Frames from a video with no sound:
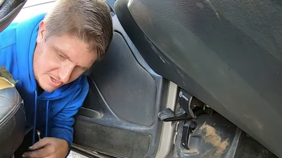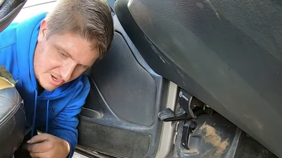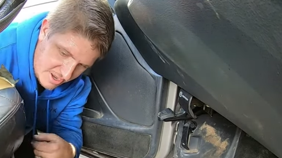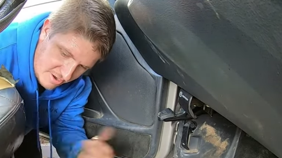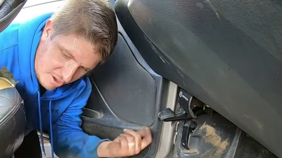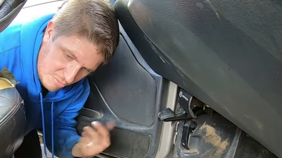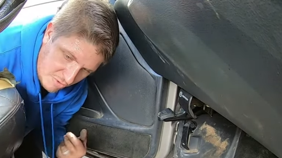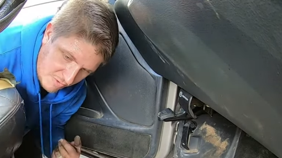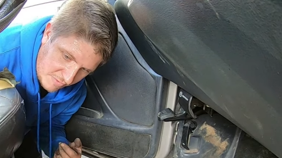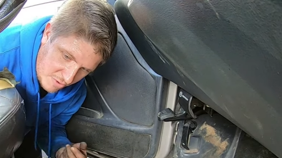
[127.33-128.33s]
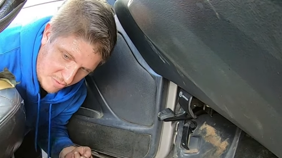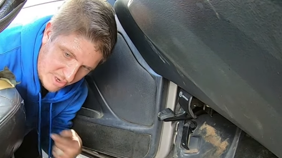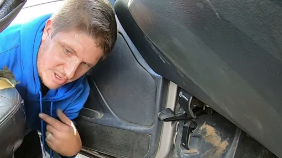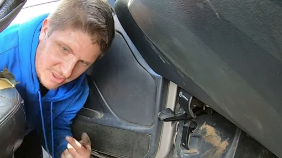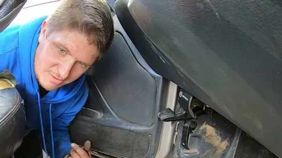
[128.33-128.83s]
undone, I'll move it
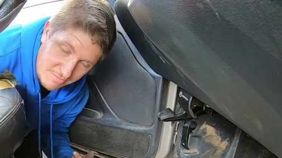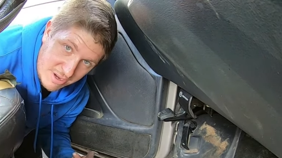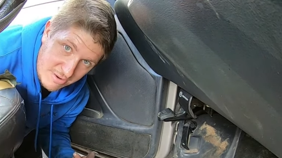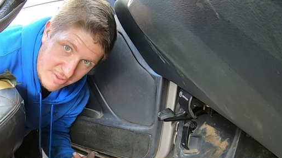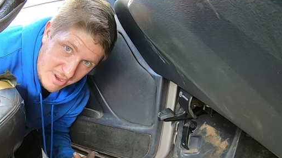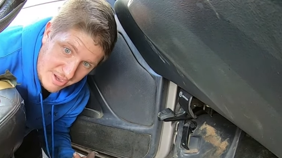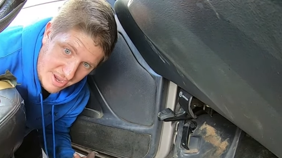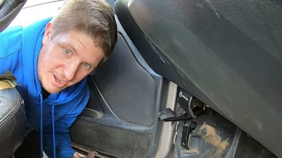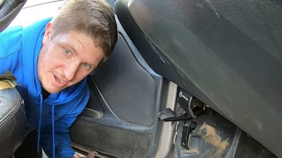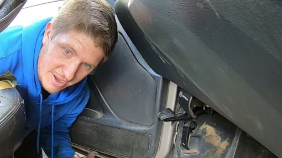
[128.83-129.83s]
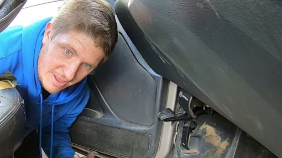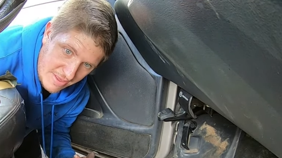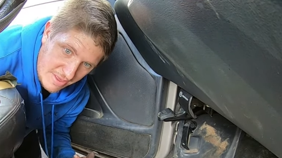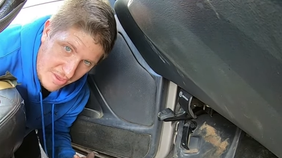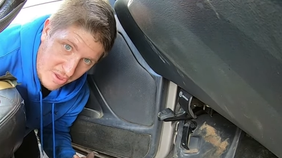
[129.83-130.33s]
forward, get the rears undone,
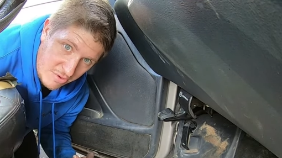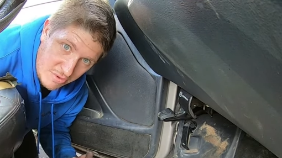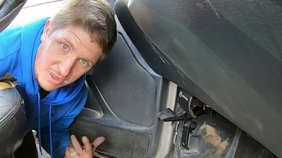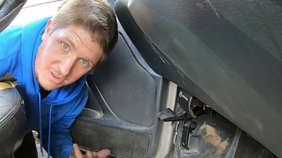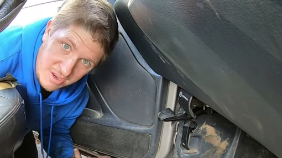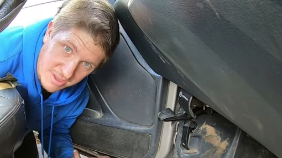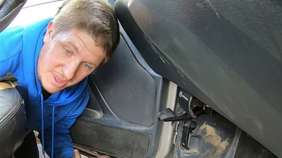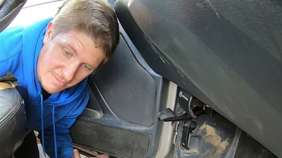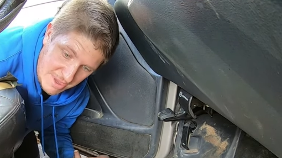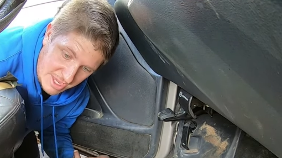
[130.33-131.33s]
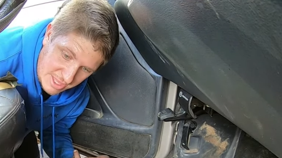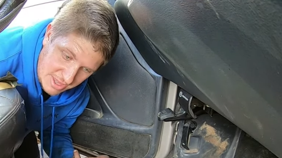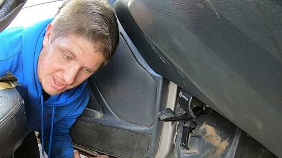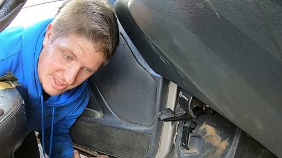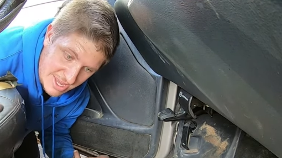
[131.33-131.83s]
which is gonna let me get
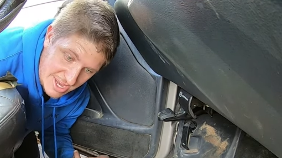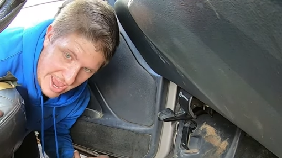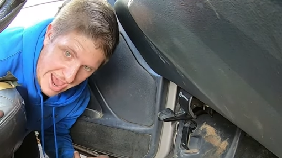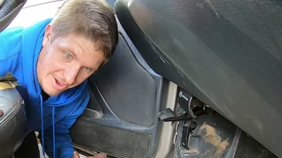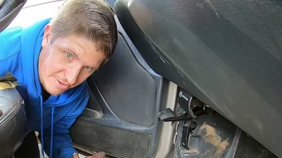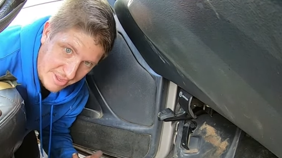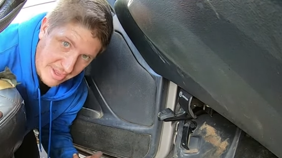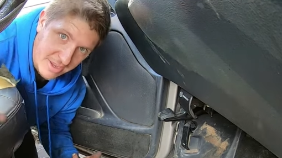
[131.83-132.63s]
the seat out,